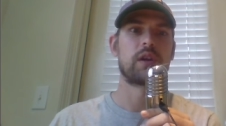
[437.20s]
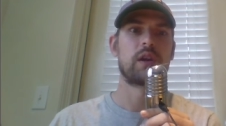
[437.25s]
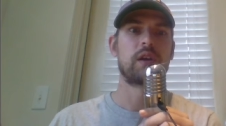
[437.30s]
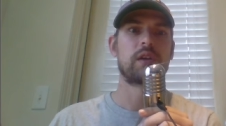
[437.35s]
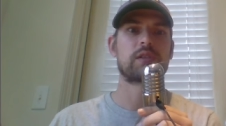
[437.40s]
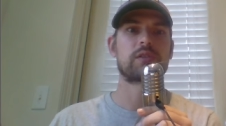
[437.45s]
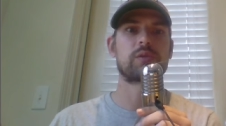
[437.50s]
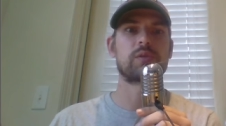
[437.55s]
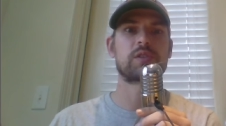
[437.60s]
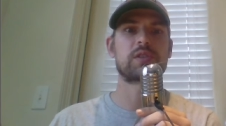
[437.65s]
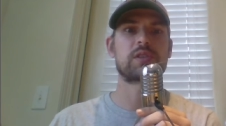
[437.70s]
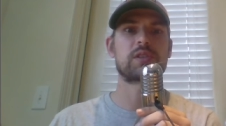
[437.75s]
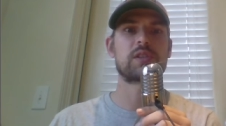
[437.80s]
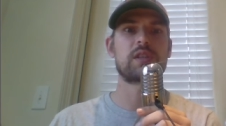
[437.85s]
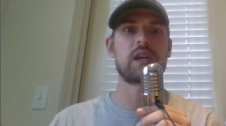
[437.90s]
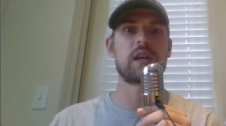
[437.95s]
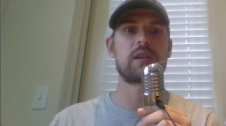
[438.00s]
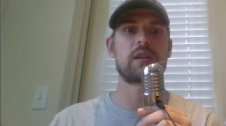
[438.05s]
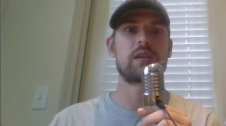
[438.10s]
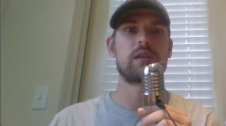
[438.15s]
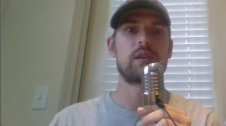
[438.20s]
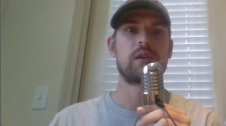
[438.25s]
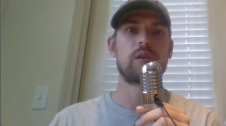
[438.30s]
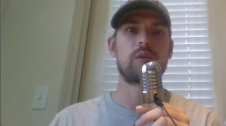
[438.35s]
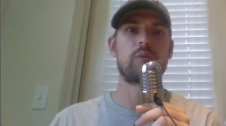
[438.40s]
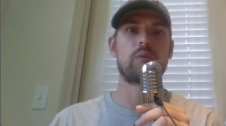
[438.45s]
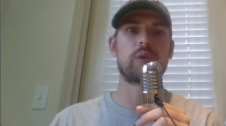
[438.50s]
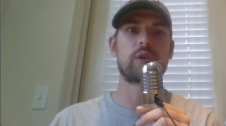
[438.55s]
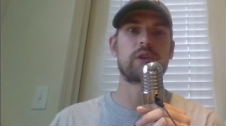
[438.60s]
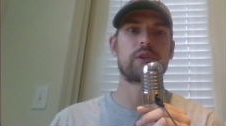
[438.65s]
So instead,
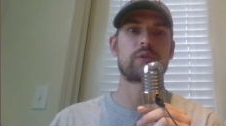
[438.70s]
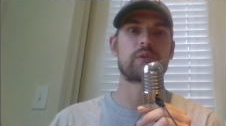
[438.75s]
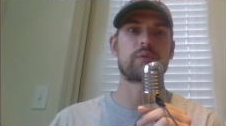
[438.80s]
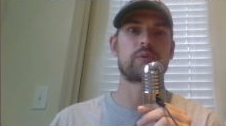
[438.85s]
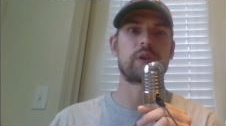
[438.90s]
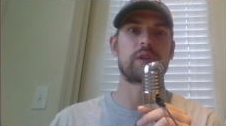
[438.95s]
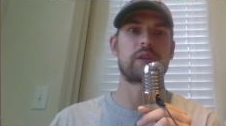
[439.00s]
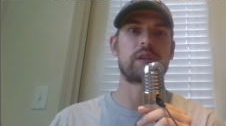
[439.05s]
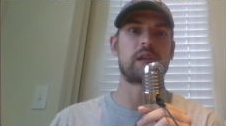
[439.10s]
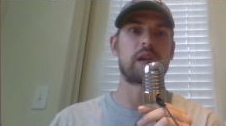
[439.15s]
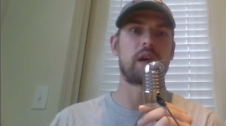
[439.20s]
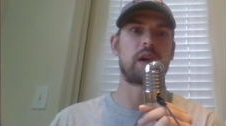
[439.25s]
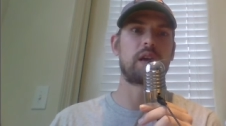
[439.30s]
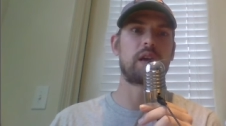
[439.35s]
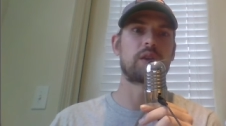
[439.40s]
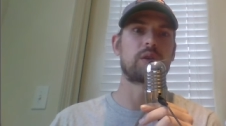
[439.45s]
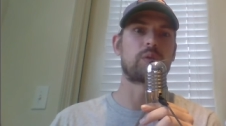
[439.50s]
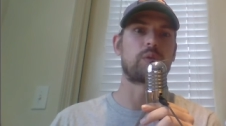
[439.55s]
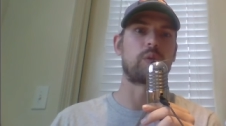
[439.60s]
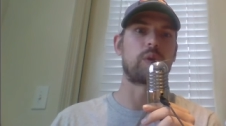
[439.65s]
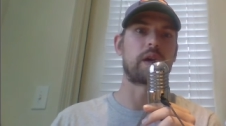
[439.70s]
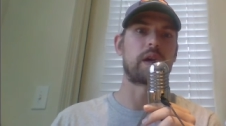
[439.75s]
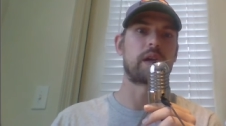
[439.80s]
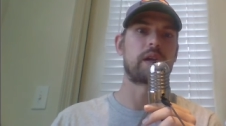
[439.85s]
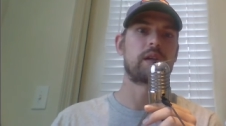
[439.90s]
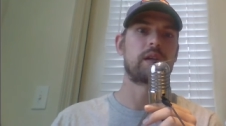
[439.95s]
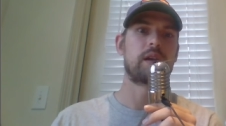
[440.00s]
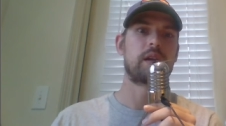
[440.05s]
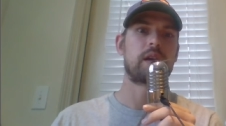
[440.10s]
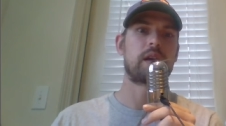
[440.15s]
we're going to run the other
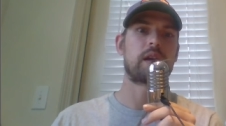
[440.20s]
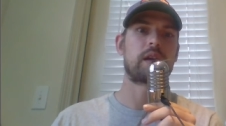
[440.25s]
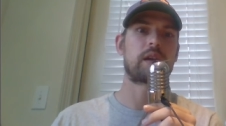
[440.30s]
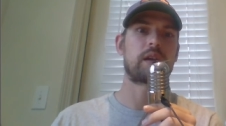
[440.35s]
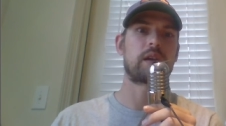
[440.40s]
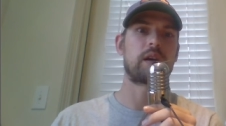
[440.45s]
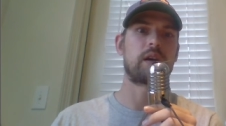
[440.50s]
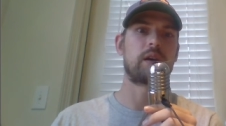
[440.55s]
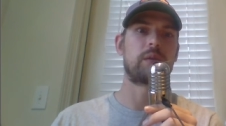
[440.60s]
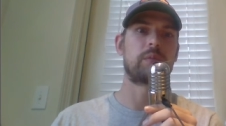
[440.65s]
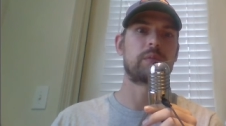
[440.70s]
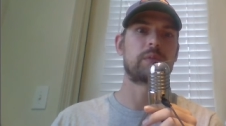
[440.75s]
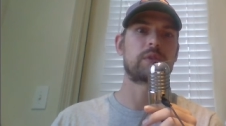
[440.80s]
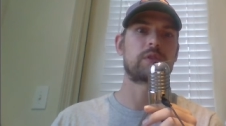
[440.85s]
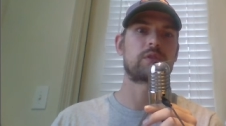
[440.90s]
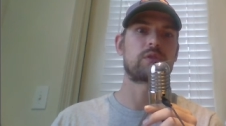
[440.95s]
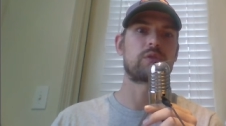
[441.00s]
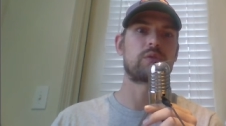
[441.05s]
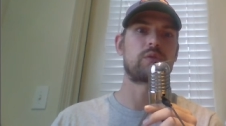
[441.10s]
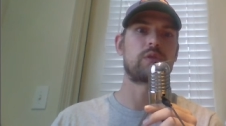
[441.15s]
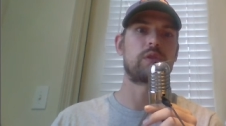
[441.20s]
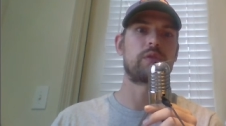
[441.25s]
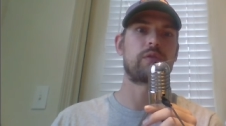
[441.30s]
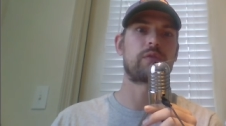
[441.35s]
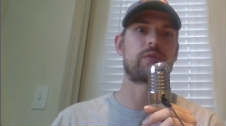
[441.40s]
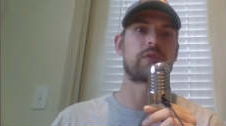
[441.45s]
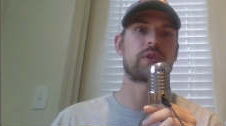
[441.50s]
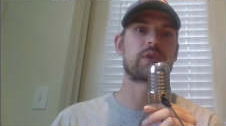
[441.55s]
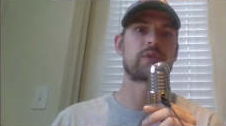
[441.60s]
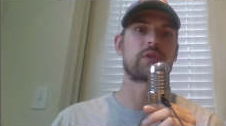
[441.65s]
way and come to the
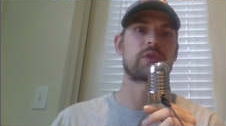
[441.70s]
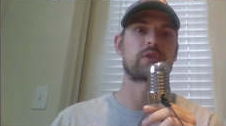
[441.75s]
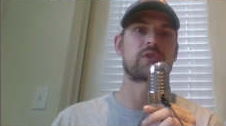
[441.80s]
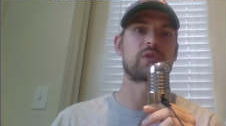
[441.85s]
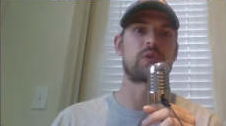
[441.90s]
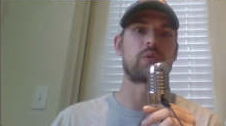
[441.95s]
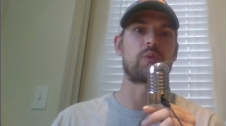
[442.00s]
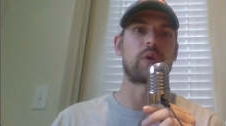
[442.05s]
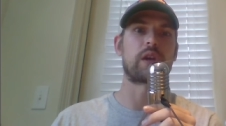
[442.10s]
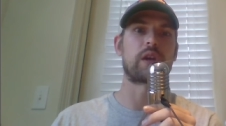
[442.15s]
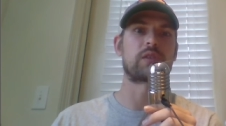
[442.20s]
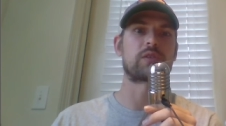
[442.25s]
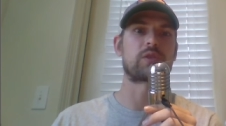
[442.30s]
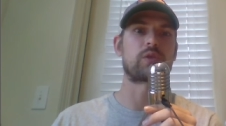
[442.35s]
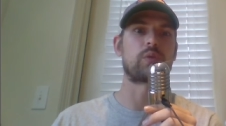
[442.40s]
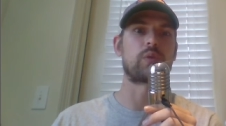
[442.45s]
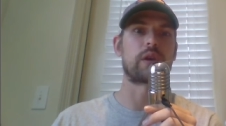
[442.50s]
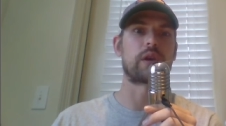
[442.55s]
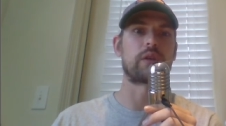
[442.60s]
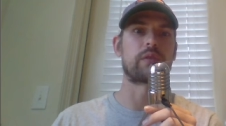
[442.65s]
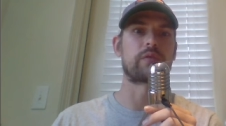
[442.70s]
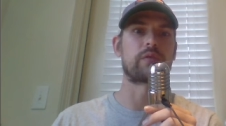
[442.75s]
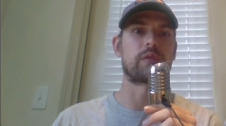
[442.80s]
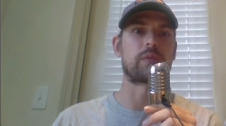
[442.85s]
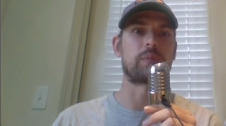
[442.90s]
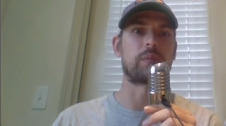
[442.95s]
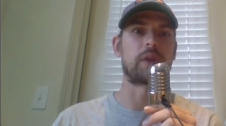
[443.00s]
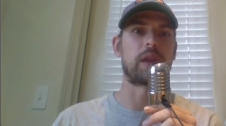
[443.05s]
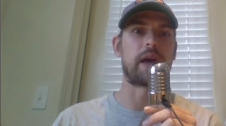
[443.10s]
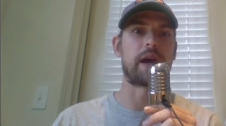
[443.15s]
furthest away square
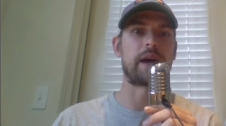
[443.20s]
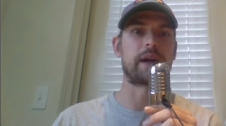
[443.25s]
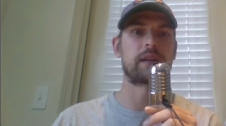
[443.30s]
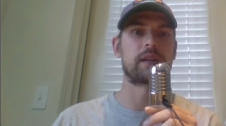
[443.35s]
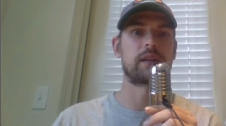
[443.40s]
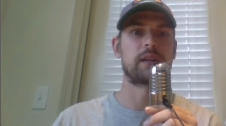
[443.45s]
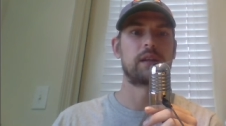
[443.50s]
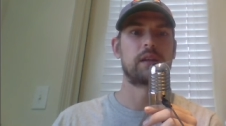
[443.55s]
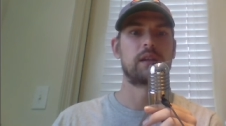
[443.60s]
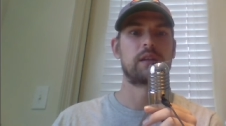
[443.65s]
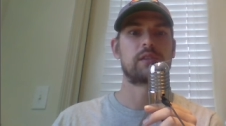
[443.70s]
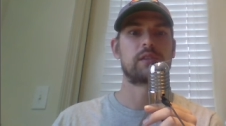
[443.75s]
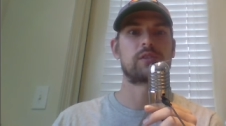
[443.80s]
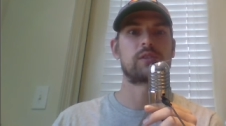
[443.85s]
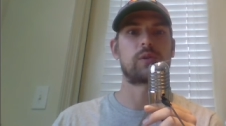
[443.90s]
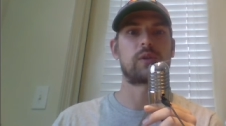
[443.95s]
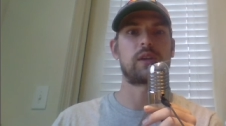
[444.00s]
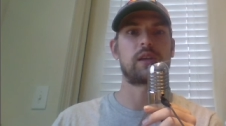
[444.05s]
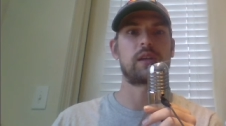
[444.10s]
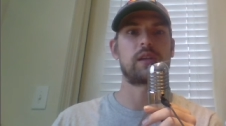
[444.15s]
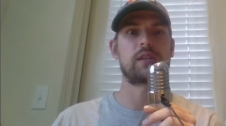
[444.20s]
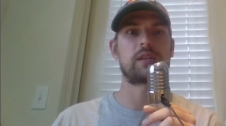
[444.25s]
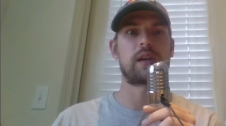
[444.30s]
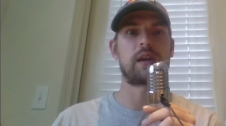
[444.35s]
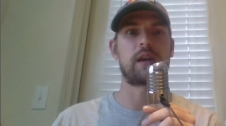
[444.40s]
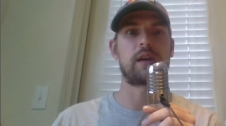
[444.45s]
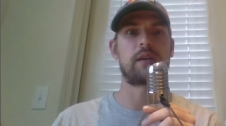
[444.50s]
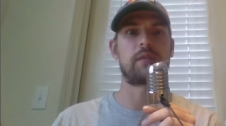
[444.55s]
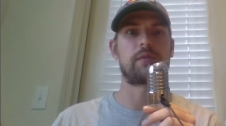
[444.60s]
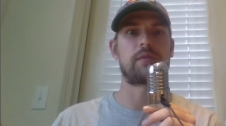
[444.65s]
from black. So king to
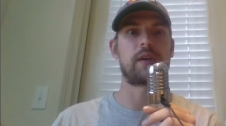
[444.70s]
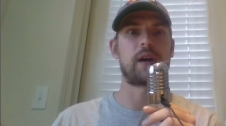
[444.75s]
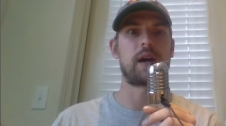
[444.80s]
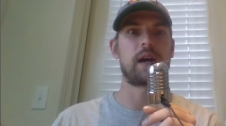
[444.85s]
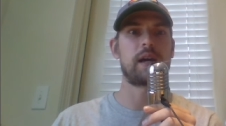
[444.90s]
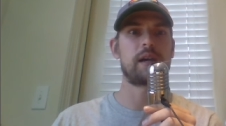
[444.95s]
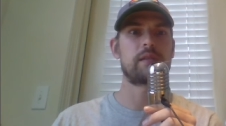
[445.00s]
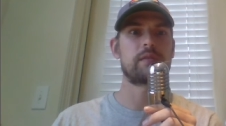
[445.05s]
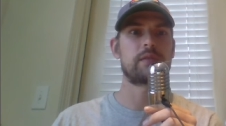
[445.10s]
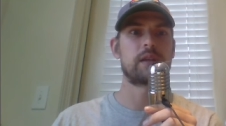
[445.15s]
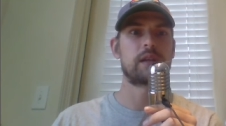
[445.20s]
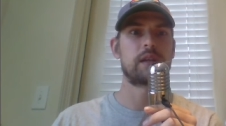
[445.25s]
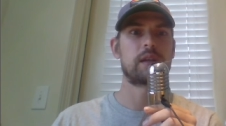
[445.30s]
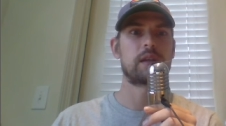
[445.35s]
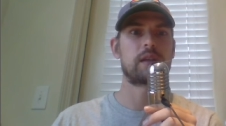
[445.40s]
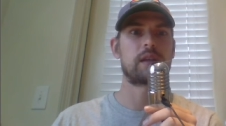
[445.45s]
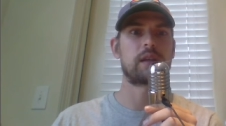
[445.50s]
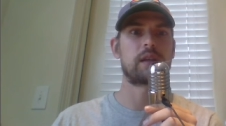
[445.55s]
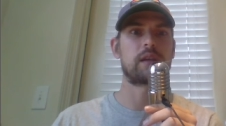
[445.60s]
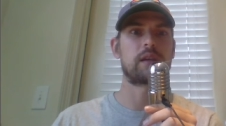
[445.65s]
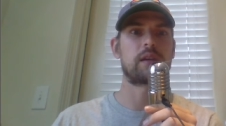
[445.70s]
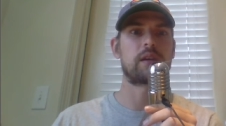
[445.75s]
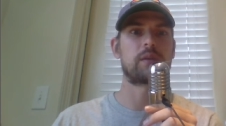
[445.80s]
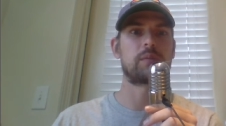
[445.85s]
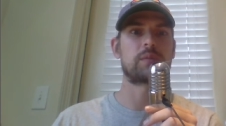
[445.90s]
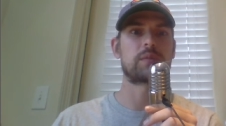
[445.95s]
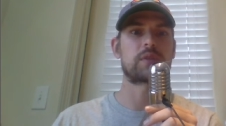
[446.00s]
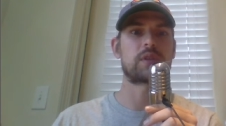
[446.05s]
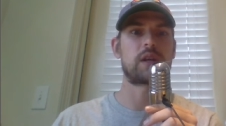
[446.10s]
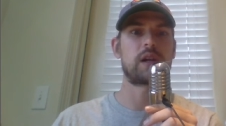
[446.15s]
f5, king
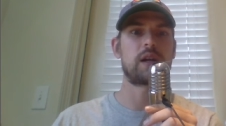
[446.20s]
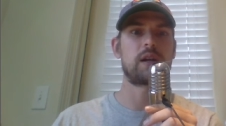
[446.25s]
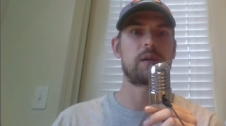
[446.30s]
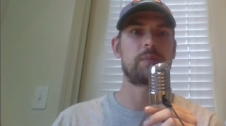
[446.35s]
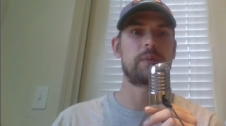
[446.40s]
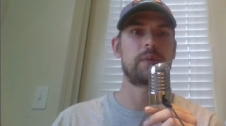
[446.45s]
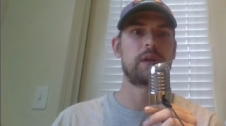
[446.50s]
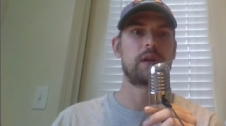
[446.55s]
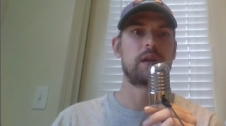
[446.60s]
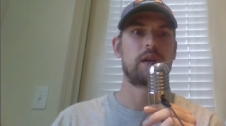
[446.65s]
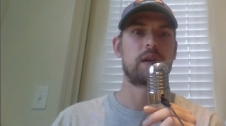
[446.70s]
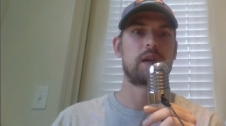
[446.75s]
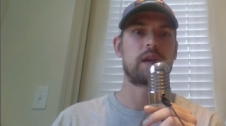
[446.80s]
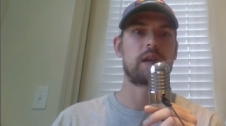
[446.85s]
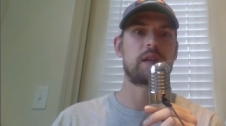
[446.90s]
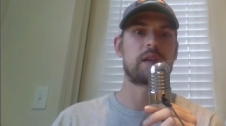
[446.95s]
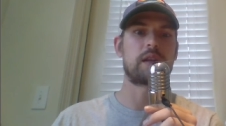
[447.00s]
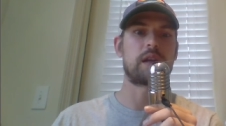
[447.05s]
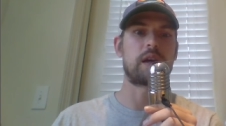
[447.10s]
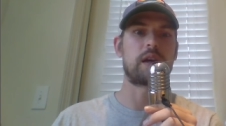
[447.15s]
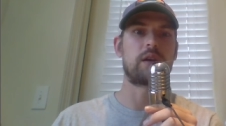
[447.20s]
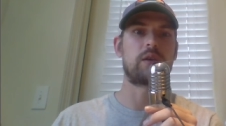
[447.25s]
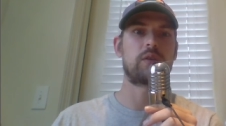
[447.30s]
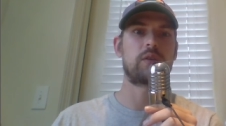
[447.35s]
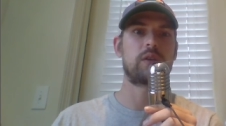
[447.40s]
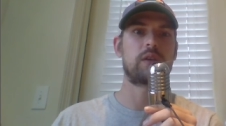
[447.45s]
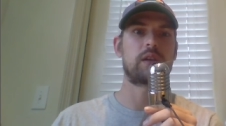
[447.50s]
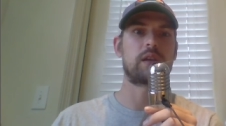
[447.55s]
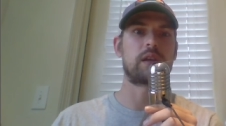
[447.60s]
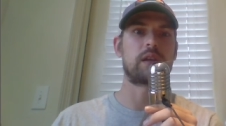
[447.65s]
comes up, and
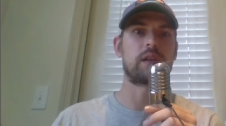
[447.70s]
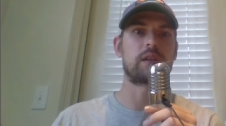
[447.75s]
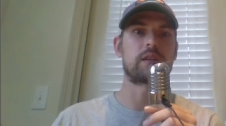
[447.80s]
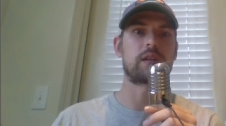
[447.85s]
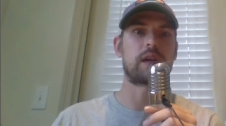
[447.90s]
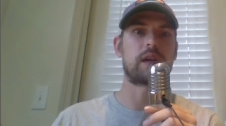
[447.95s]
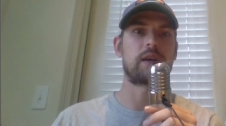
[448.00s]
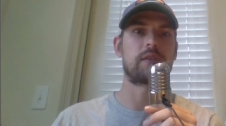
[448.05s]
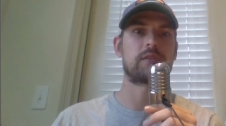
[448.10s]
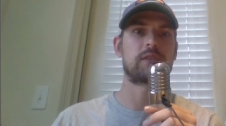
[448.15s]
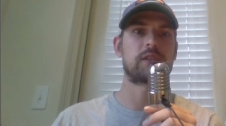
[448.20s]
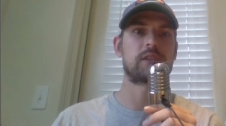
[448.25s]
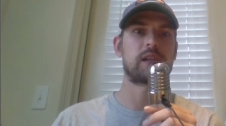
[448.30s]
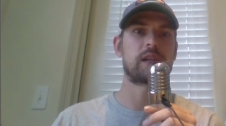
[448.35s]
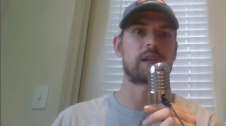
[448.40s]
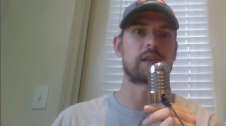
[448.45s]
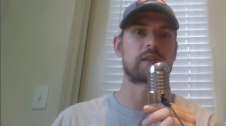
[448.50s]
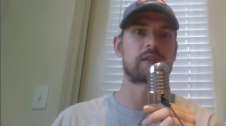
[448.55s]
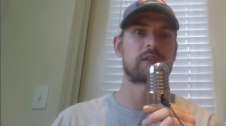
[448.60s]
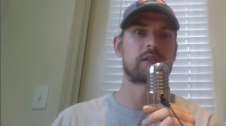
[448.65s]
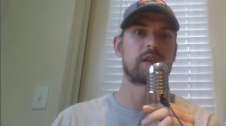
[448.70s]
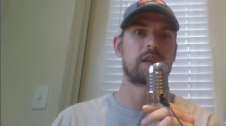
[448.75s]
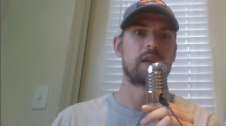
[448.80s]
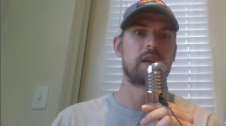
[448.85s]
now king to f6.